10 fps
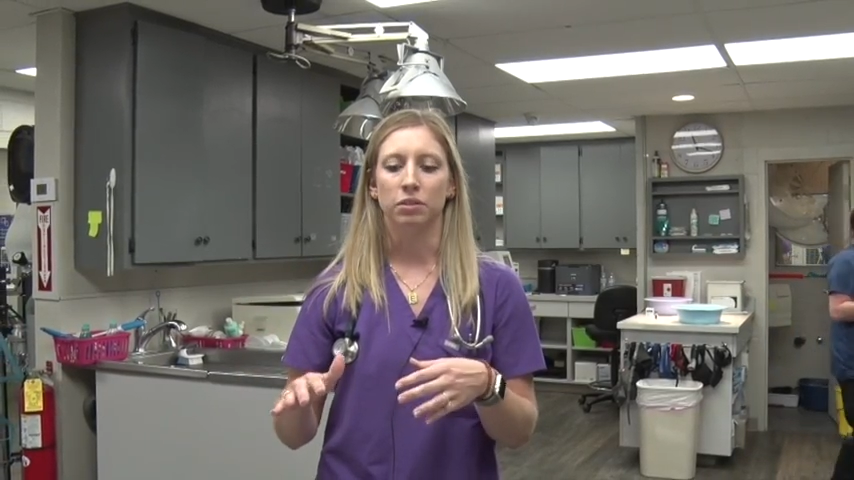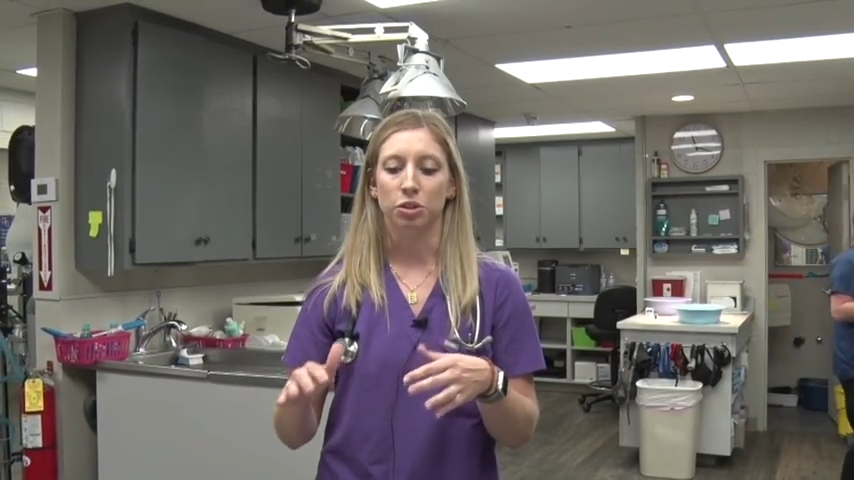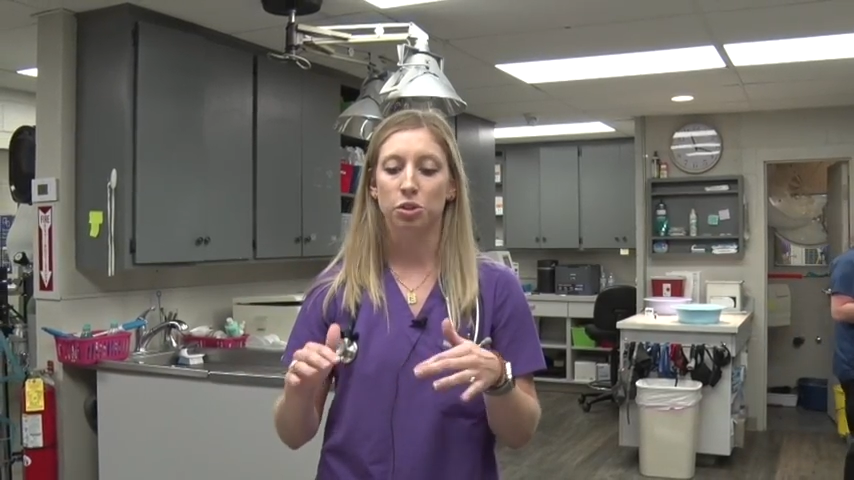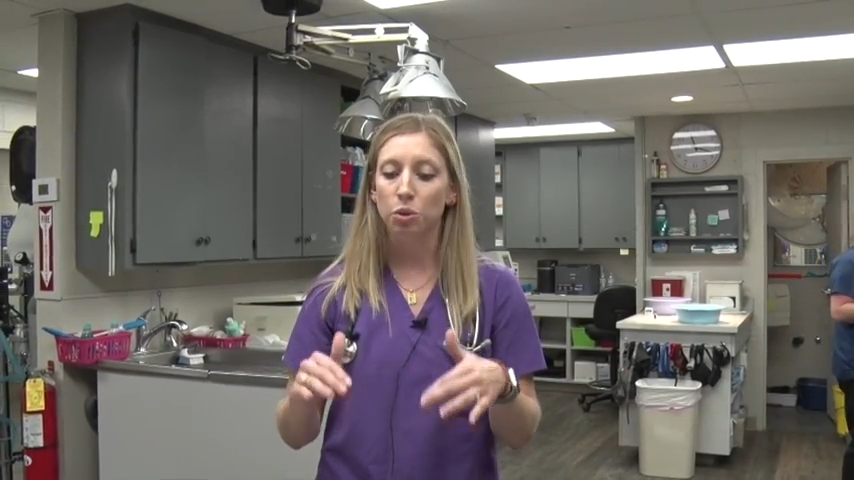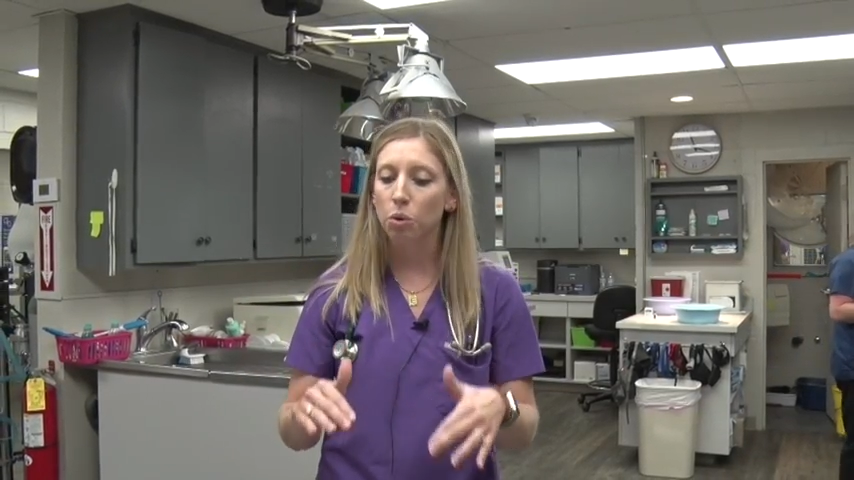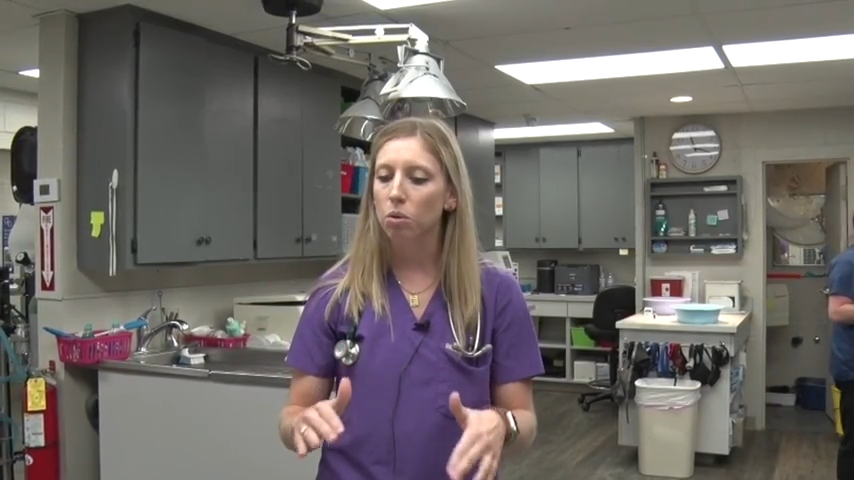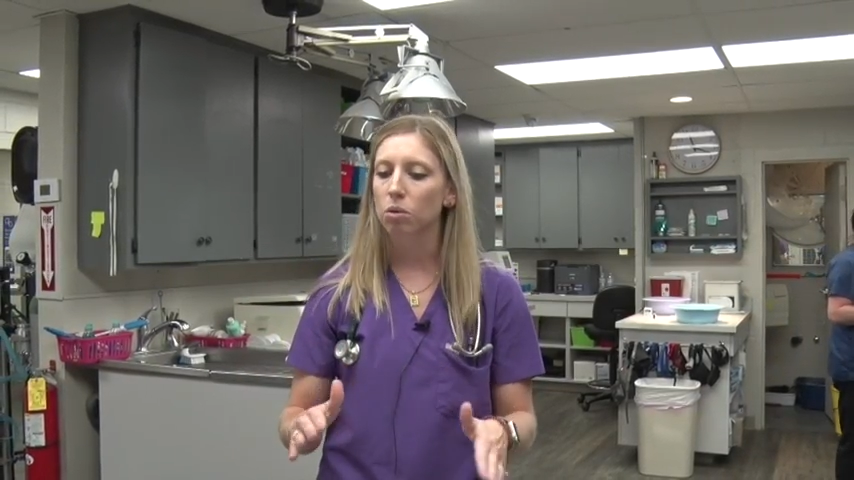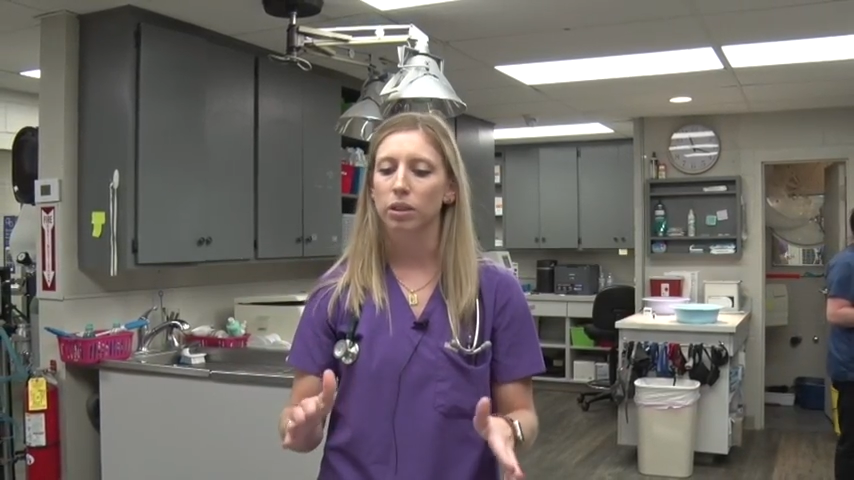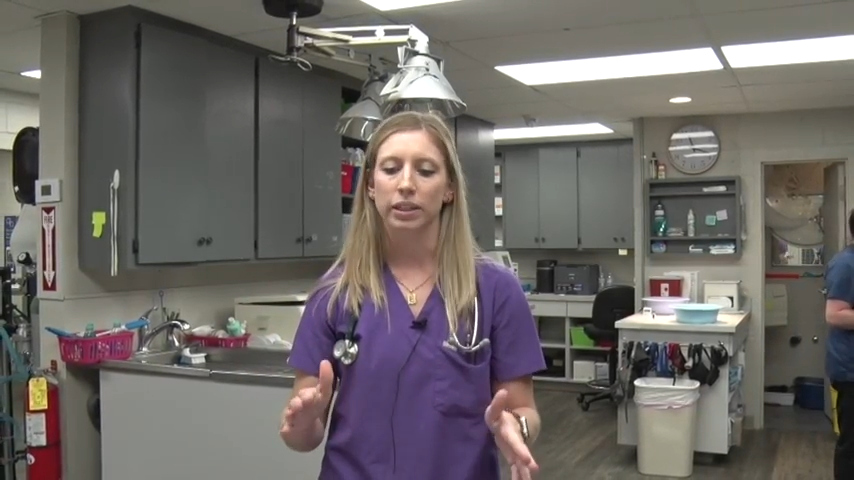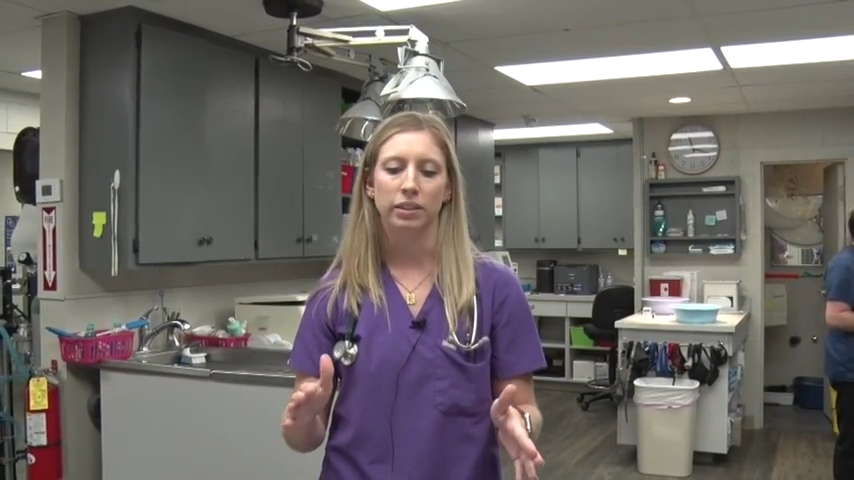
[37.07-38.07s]

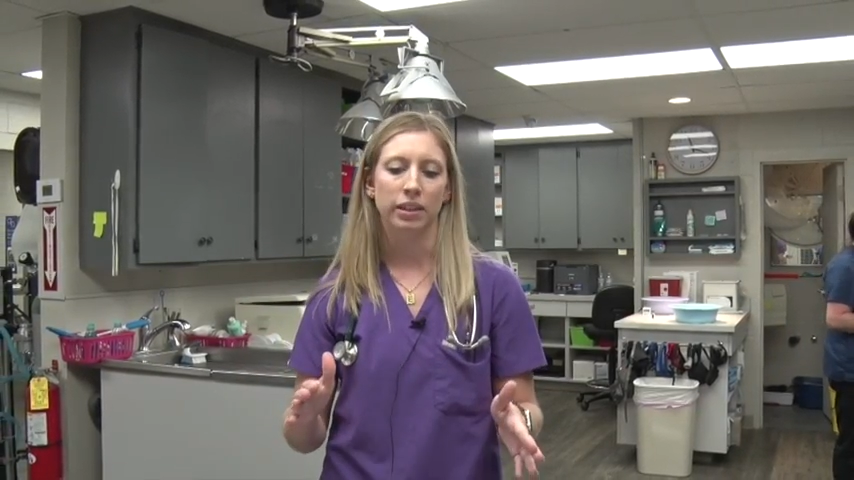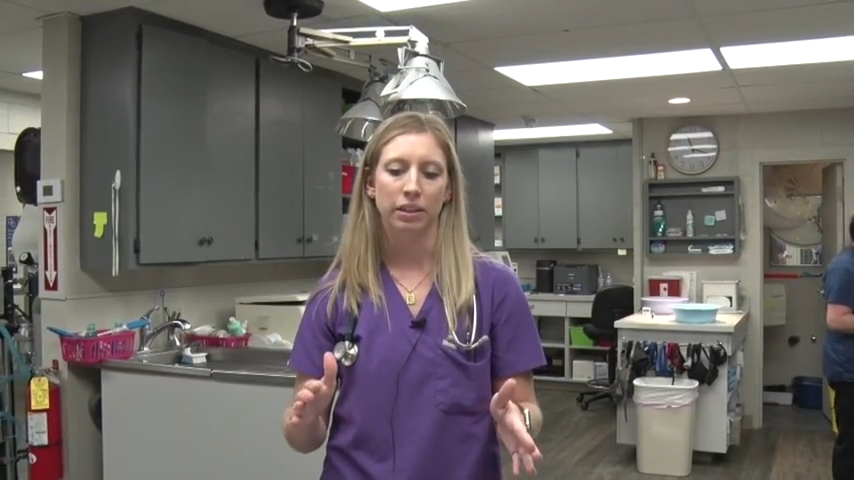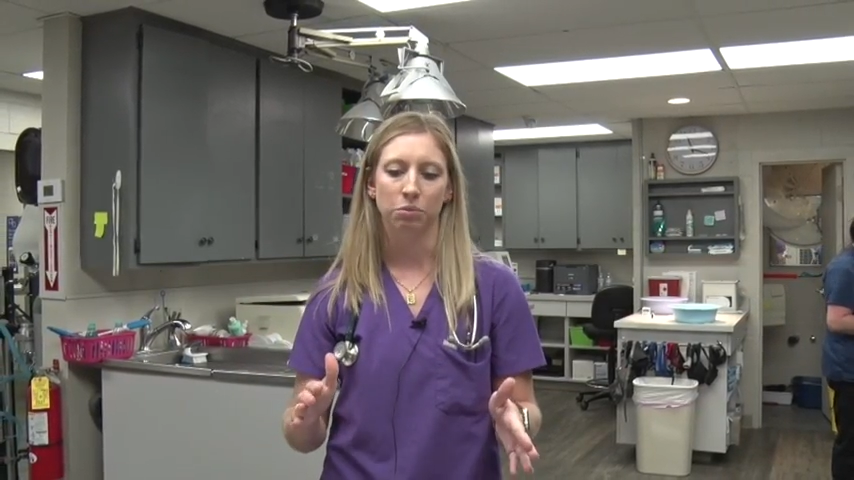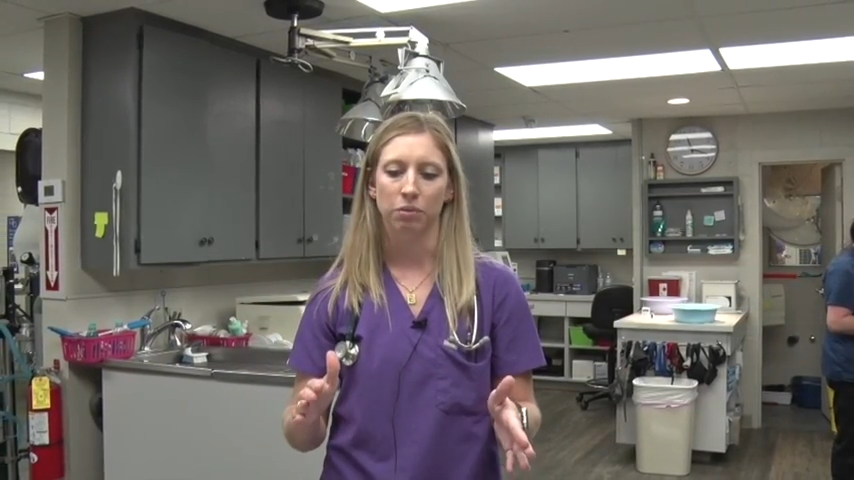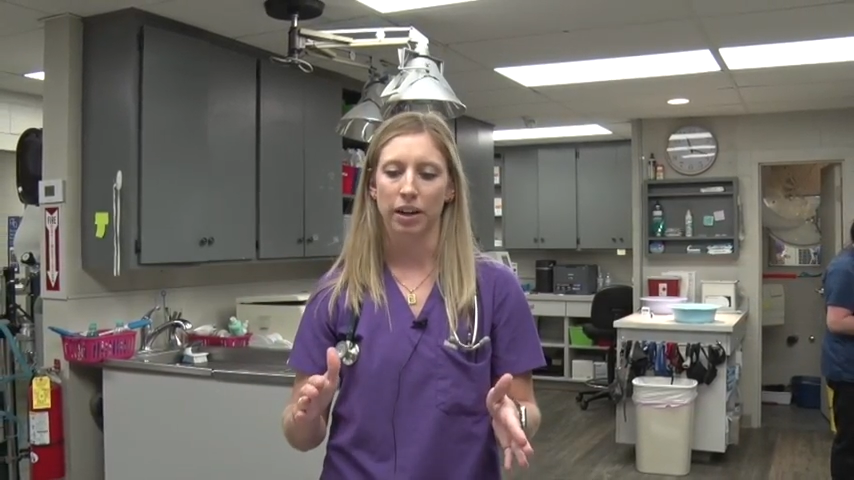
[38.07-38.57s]
school and